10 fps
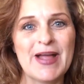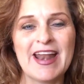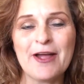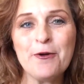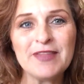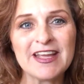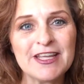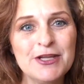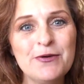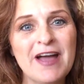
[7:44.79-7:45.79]
And I hope that
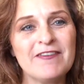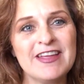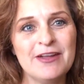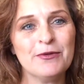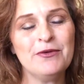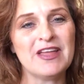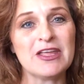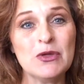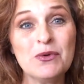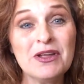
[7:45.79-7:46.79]
you have a hero that
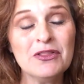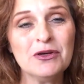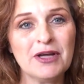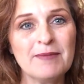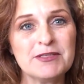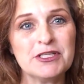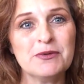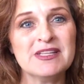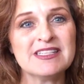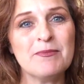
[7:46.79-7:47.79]
you can look up to,
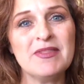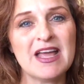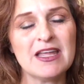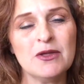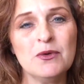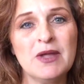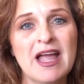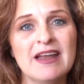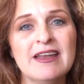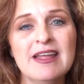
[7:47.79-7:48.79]
and someone that you
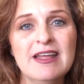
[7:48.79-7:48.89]
can,